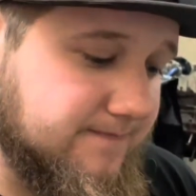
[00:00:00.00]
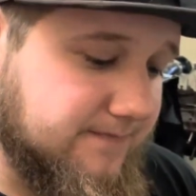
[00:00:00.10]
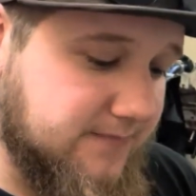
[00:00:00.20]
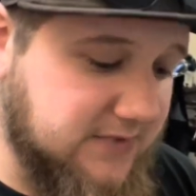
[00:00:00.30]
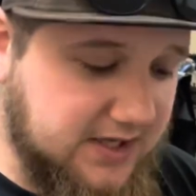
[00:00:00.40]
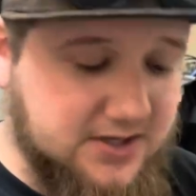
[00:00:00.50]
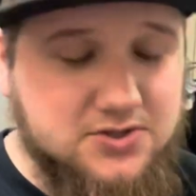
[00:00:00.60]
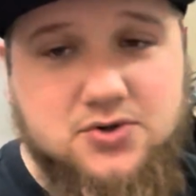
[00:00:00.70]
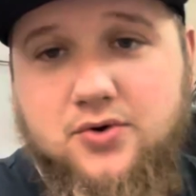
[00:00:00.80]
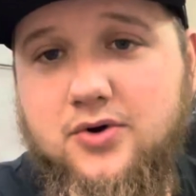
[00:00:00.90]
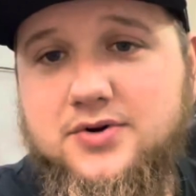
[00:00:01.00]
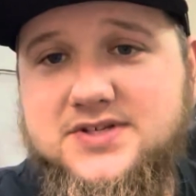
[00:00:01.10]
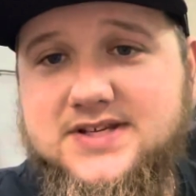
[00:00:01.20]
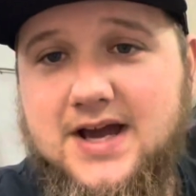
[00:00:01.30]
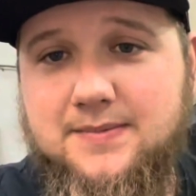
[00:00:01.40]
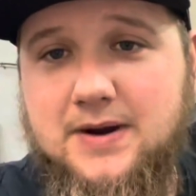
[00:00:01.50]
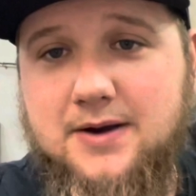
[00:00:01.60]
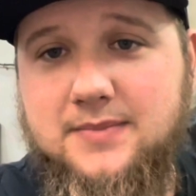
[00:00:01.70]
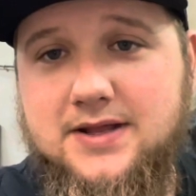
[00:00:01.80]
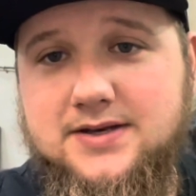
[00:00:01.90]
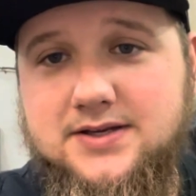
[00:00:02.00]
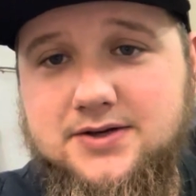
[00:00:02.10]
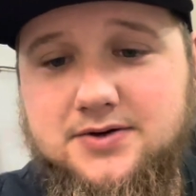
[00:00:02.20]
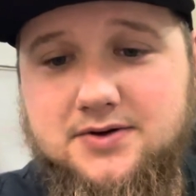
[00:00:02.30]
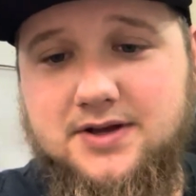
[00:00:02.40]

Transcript: Leaning towards stock bottom end deal